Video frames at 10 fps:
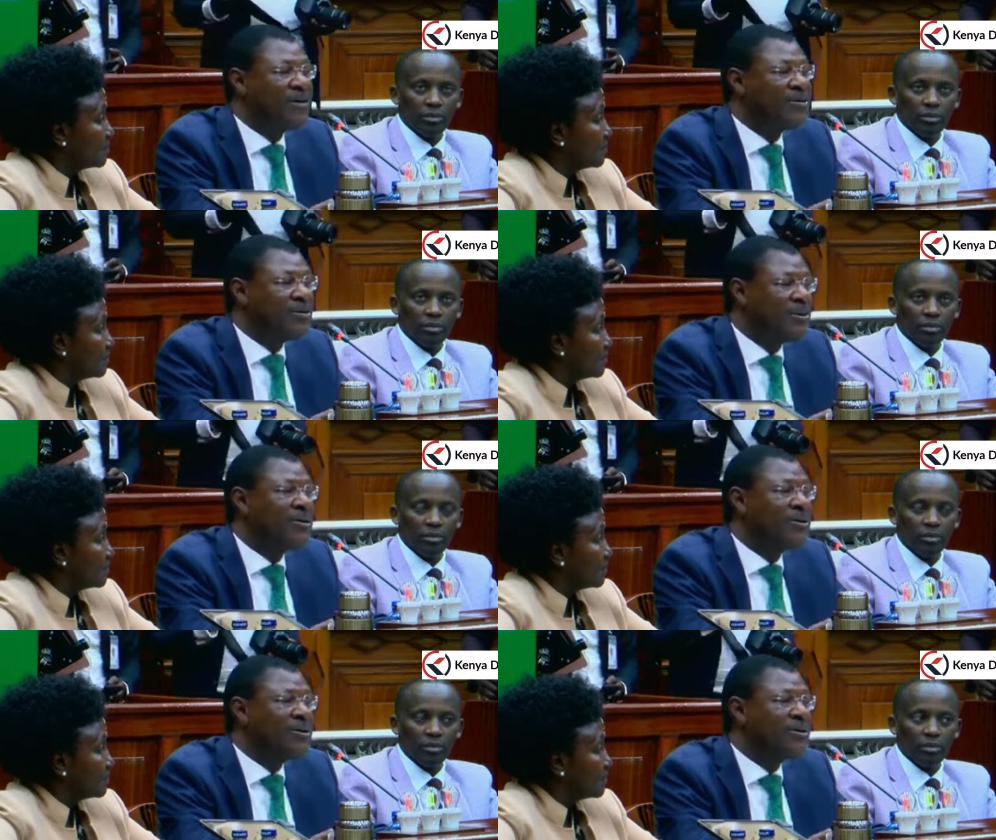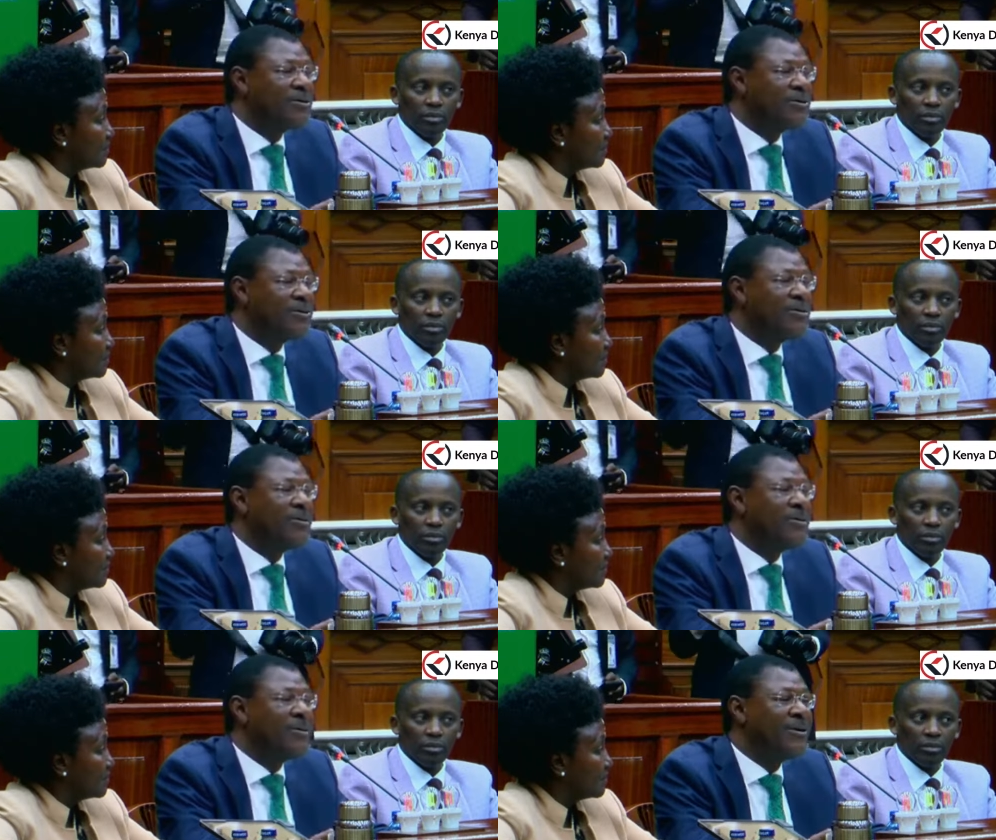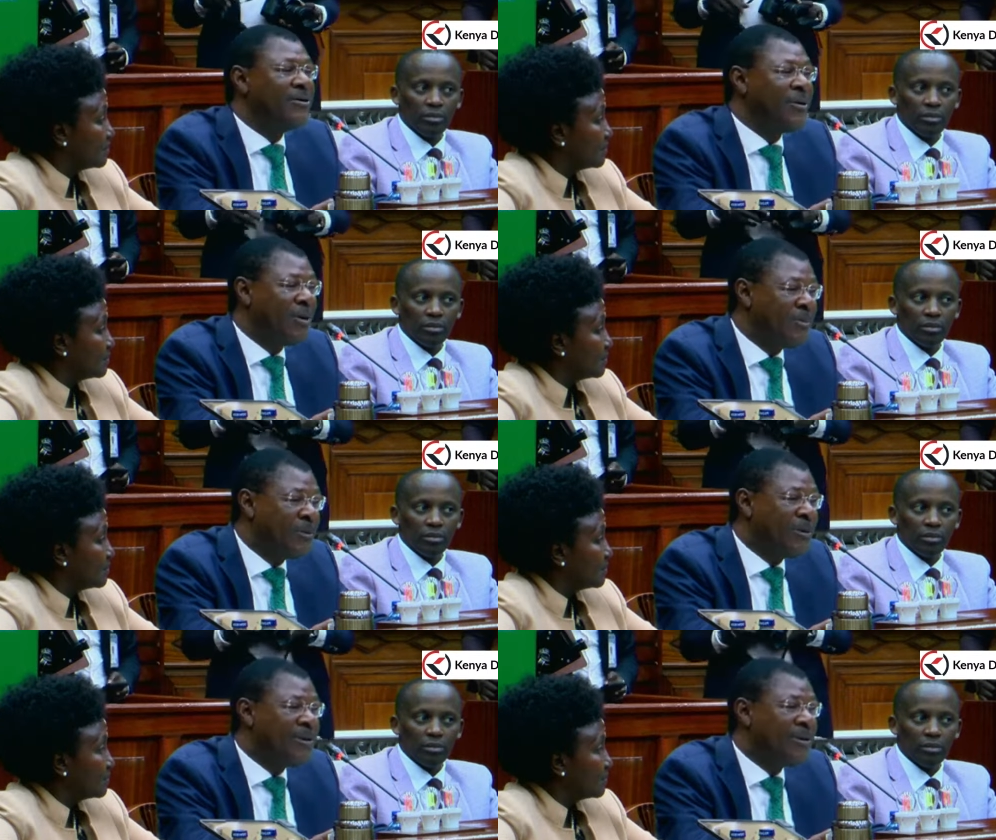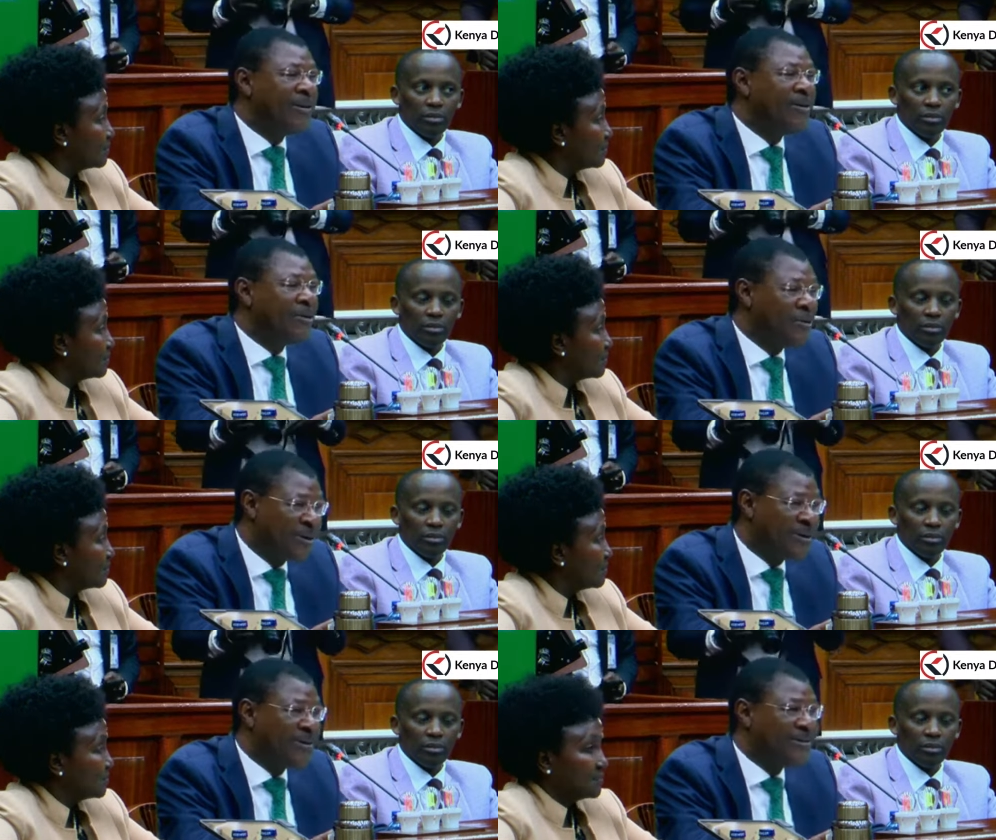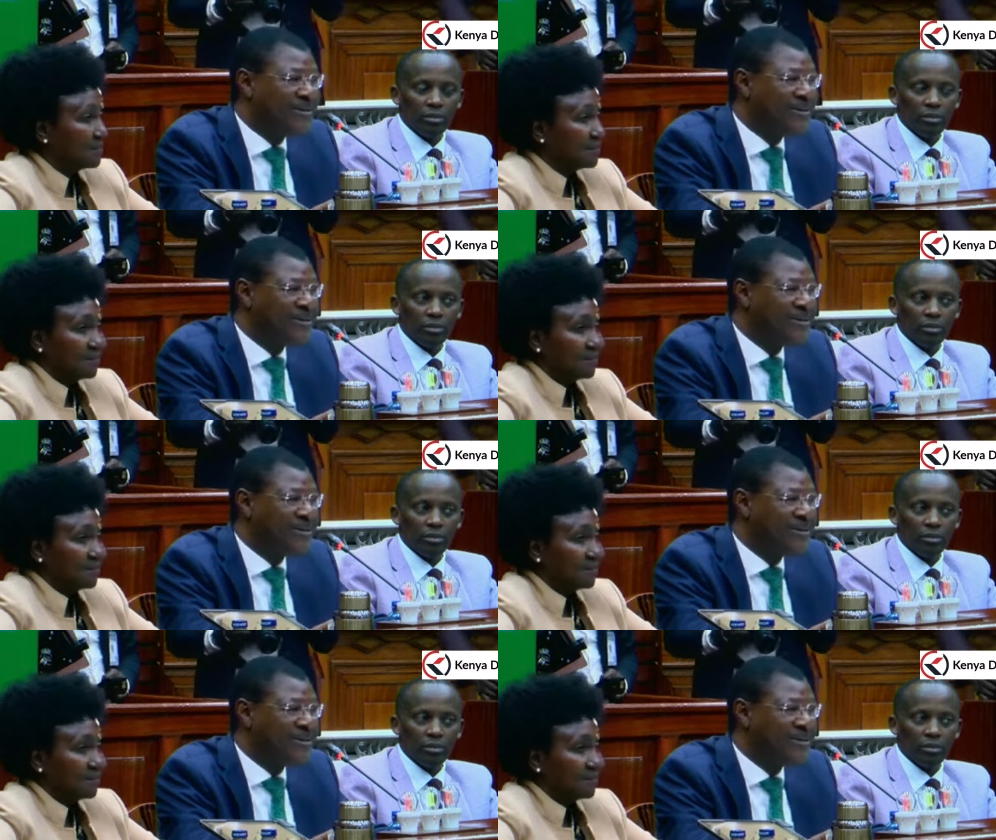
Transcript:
Speaker 1: to talk to your appointing authority.